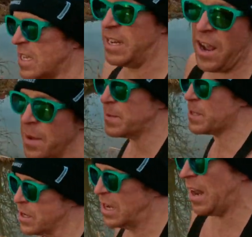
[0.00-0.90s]
and I
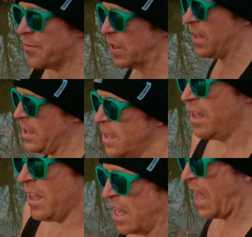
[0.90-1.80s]
absolutely love it.
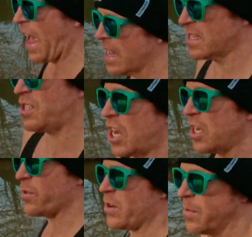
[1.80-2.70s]
It has
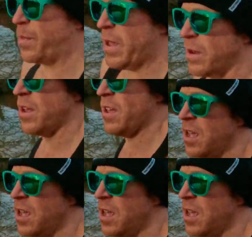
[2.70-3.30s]
genuinely been